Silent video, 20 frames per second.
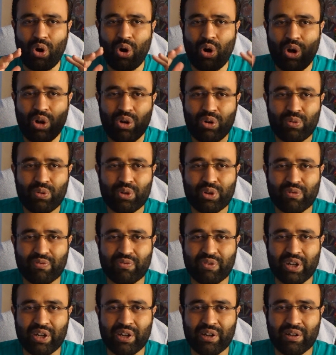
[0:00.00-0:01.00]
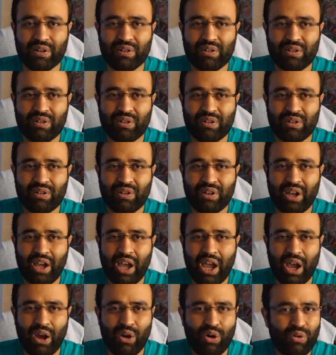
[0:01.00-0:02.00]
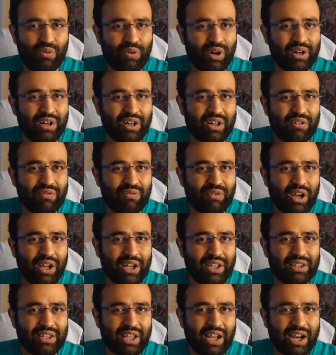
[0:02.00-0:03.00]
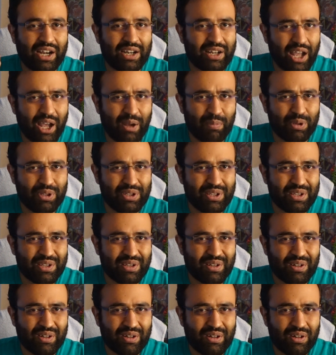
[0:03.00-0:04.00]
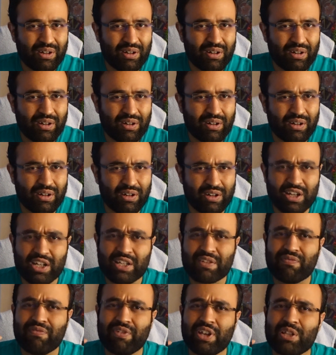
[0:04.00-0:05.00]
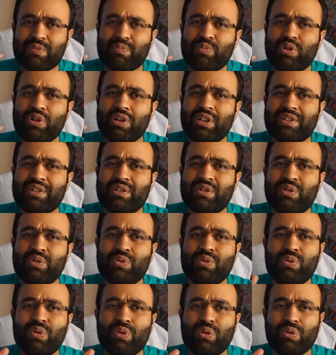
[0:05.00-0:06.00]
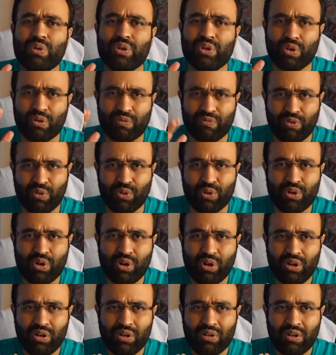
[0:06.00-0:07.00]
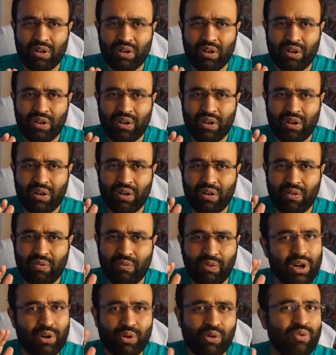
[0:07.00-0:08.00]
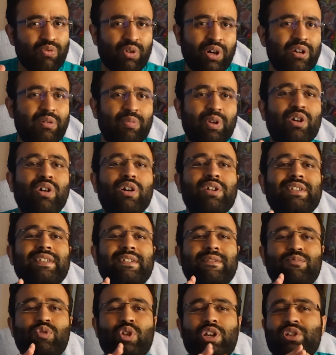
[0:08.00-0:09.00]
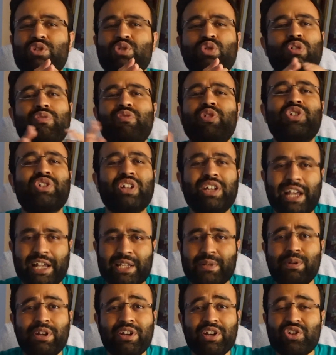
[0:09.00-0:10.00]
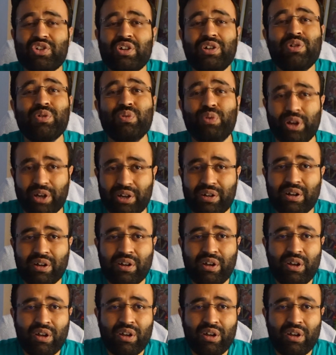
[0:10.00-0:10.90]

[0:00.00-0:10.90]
all over your feed? Ever wondered why that happens? Does Facebook listen to your phone call? Well, don't wonder, because there is no official explanation to it